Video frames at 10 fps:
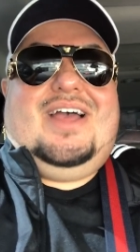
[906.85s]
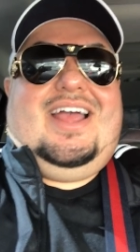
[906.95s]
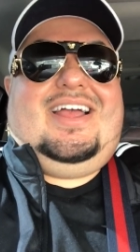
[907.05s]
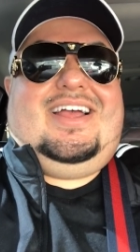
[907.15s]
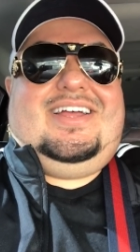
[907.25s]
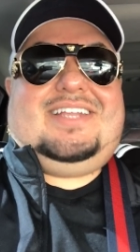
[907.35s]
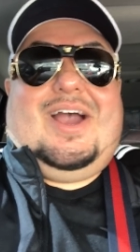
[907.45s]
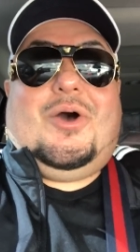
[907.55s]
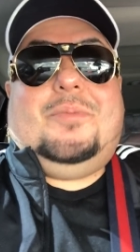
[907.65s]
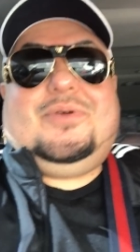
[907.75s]
and I
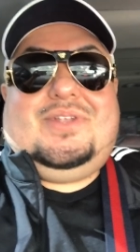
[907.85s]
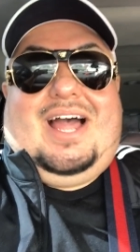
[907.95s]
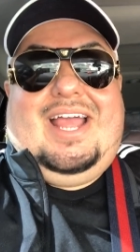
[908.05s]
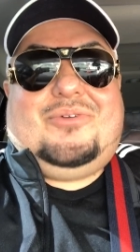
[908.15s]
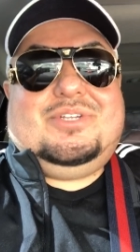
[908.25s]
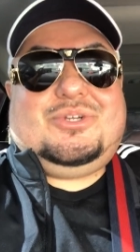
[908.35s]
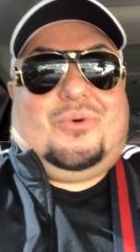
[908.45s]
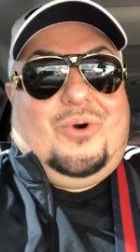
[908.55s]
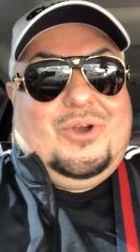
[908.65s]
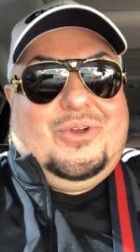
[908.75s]
hope you like what you
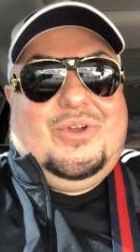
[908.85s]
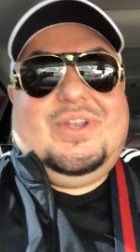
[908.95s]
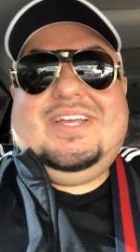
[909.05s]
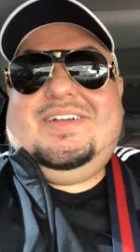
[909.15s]
ordered.